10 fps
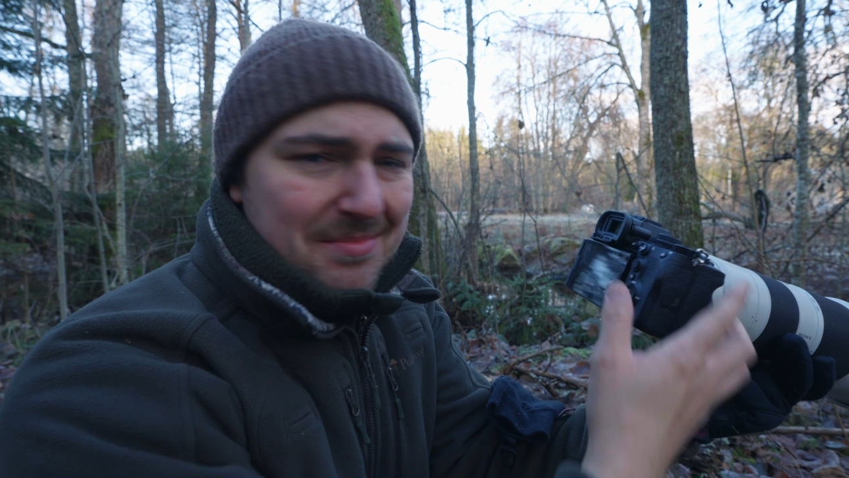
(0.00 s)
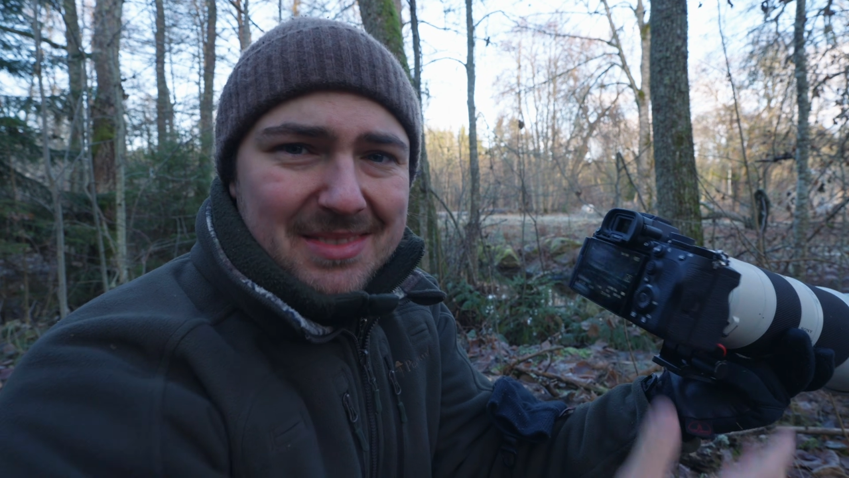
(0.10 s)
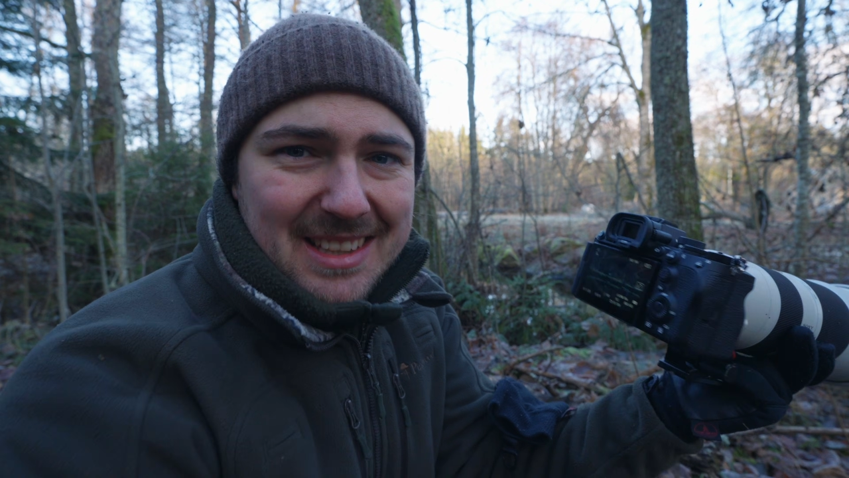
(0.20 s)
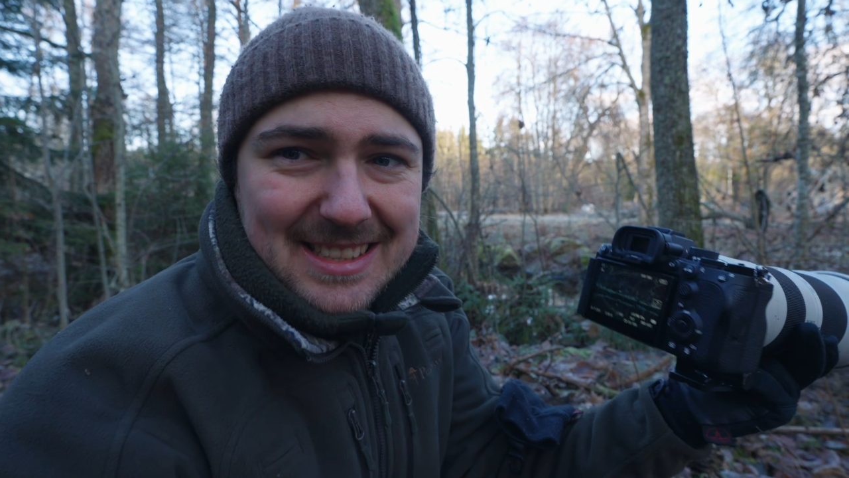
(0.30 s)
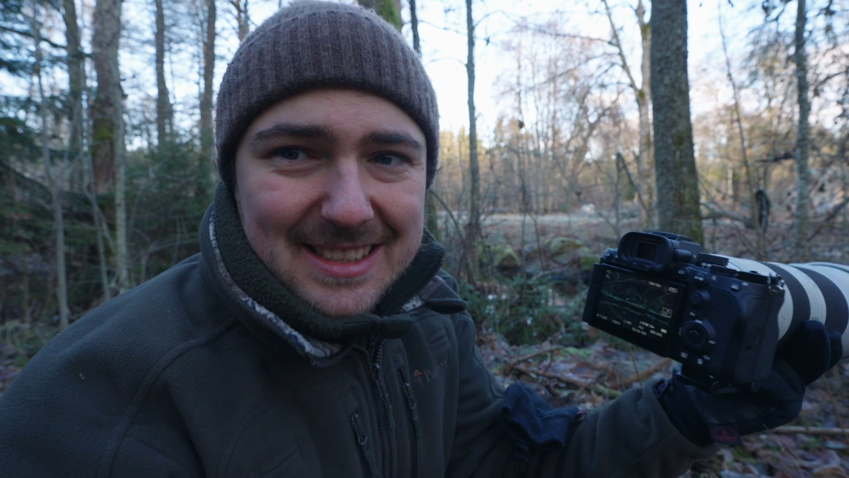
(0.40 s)

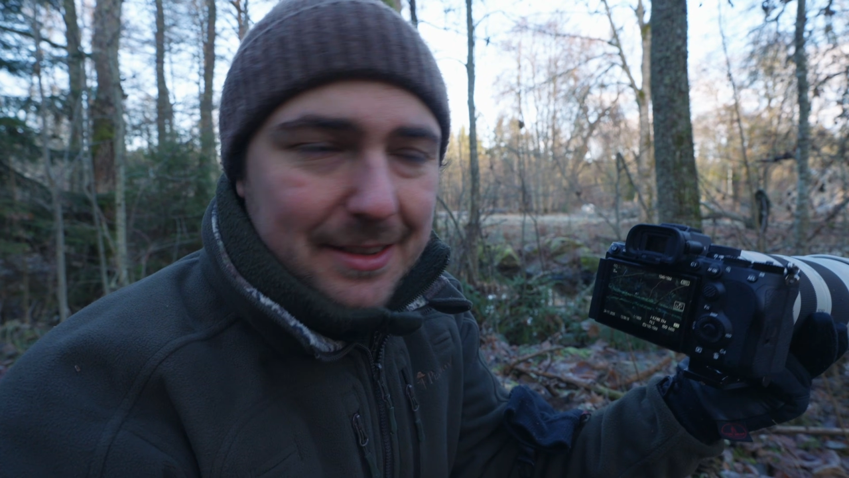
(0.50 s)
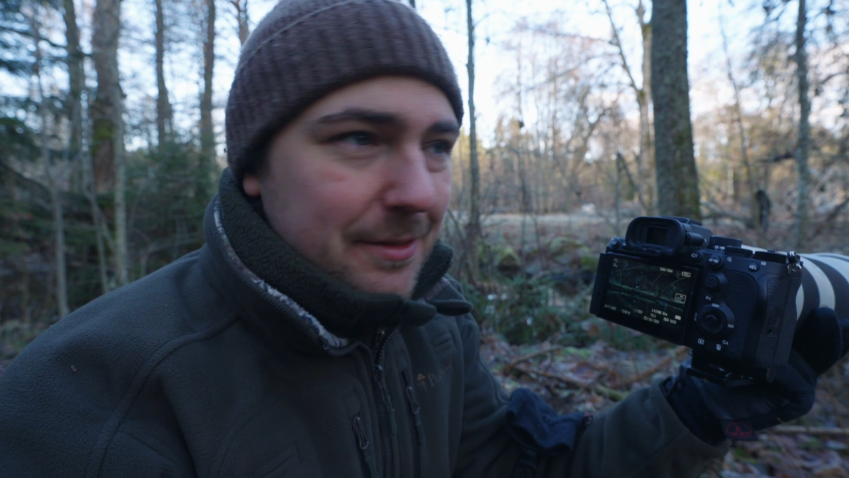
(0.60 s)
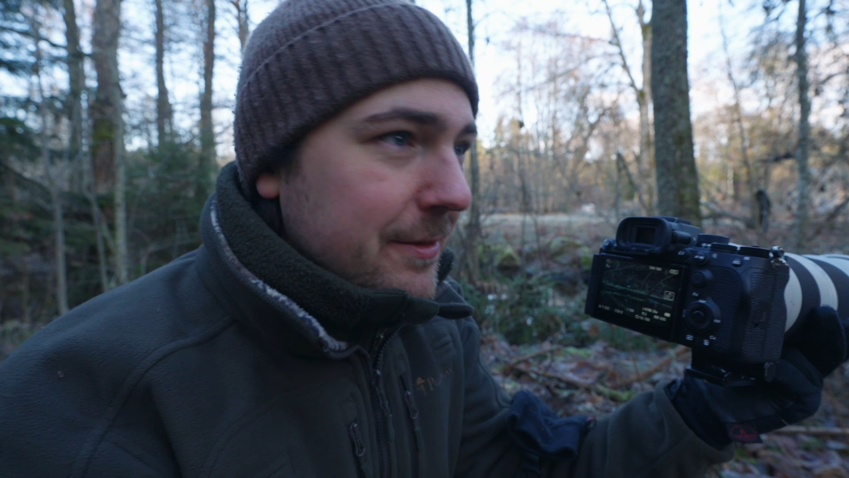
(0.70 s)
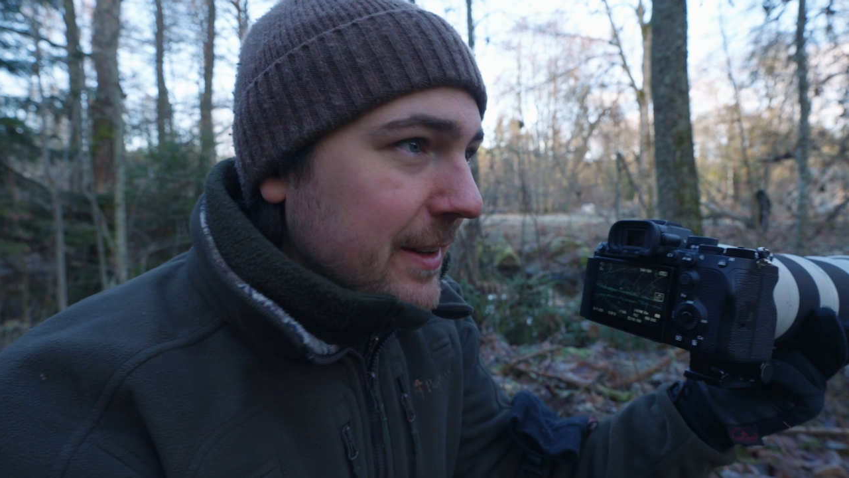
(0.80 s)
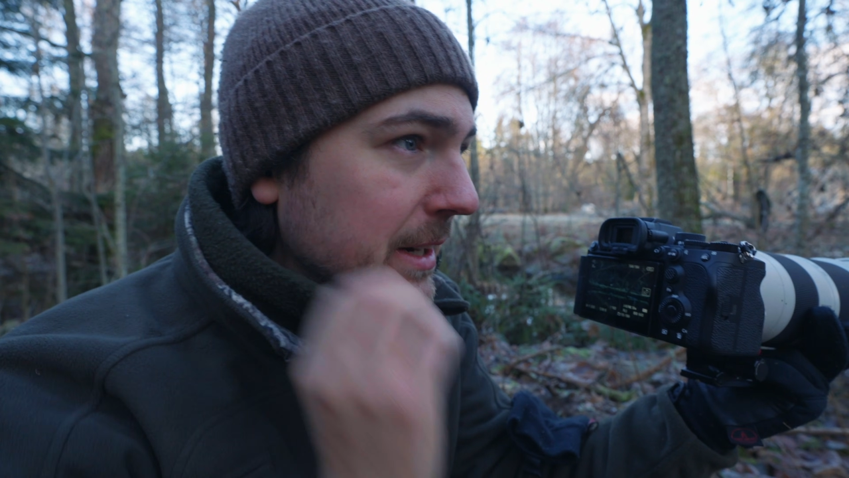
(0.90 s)
this is a
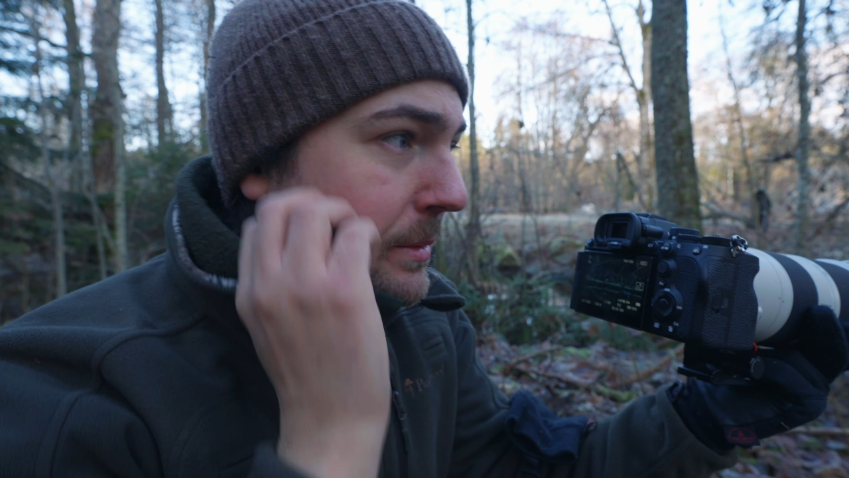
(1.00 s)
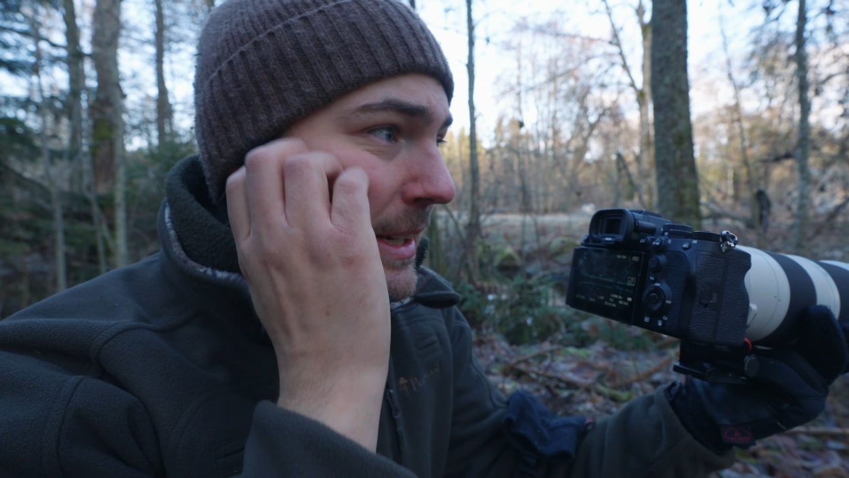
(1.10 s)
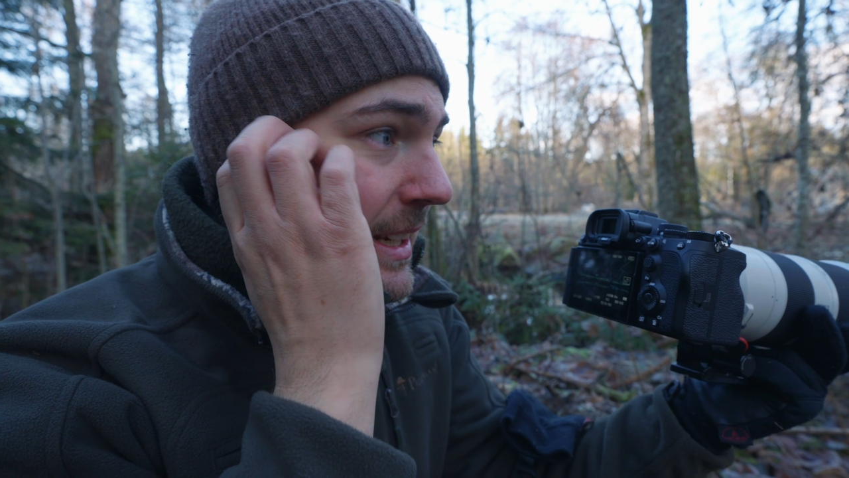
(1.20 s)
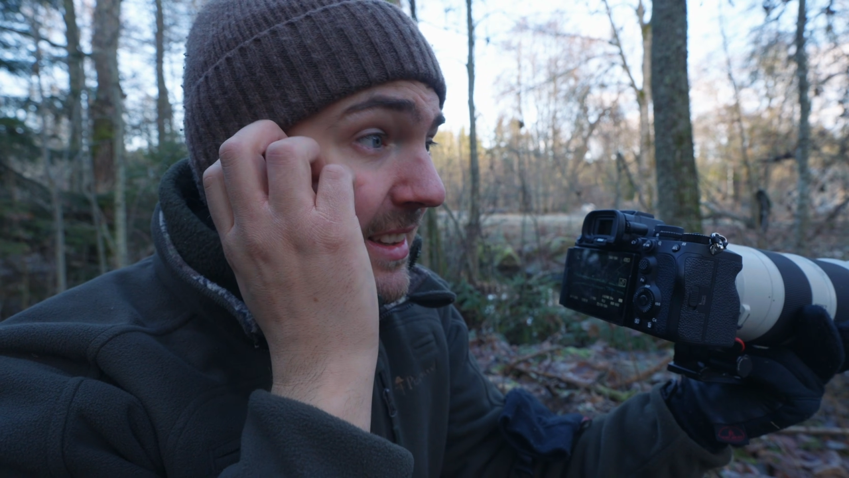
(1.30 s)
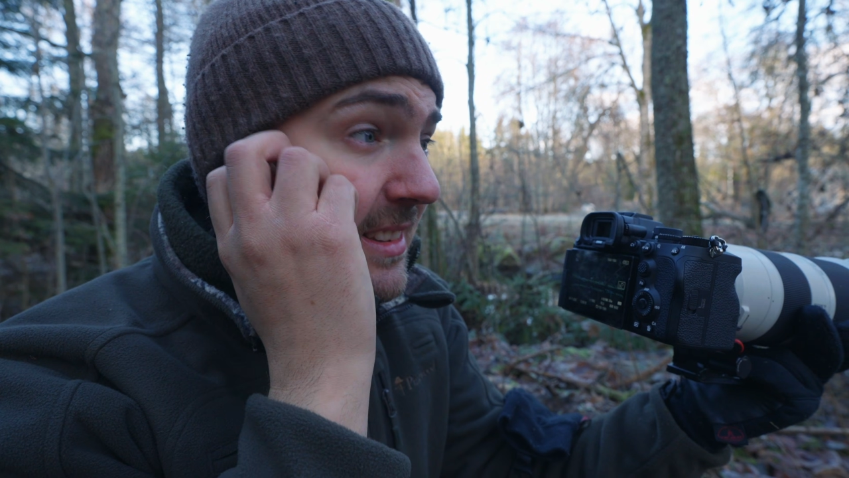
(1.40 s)
very